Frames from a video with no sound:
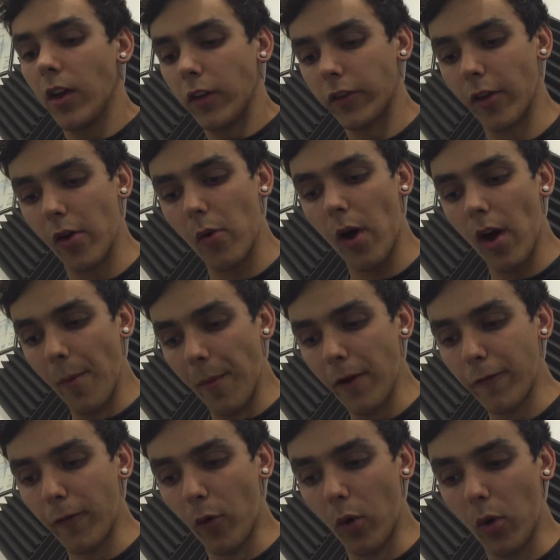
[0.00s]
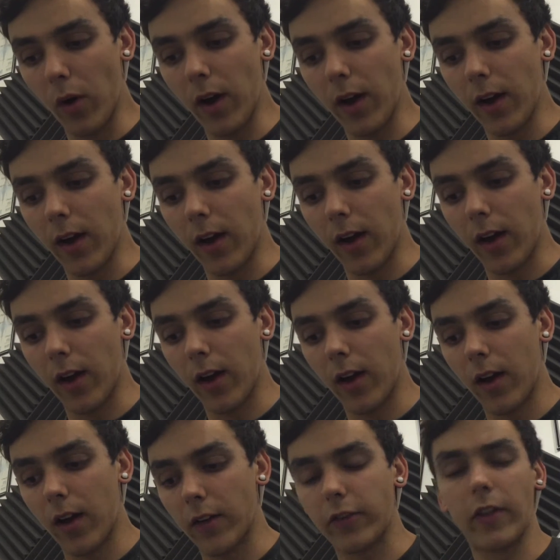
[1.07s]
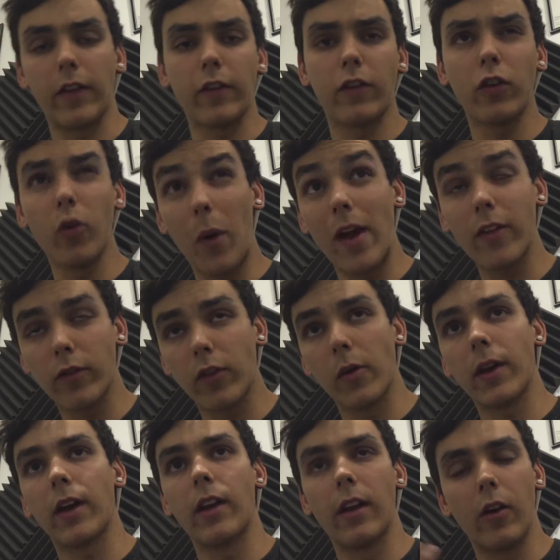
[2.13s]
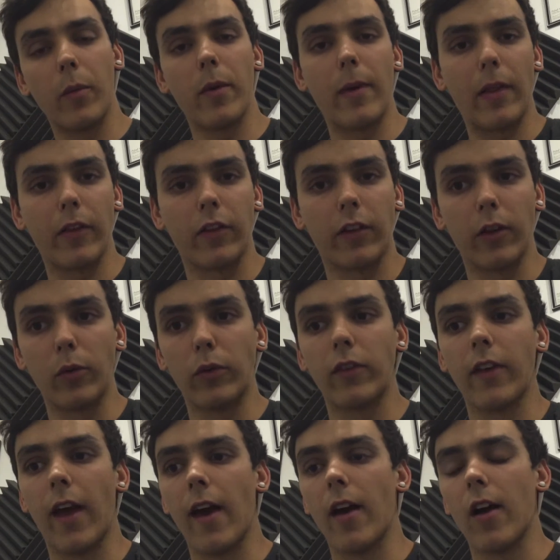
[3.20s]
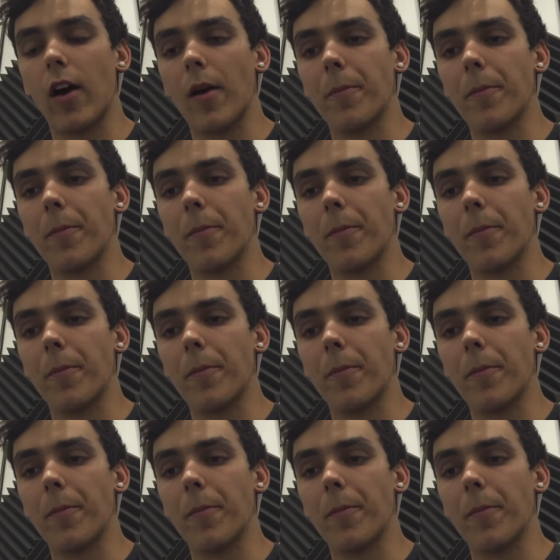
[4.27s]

So I thought so that's two ways of doing it and a little bit about the skill set.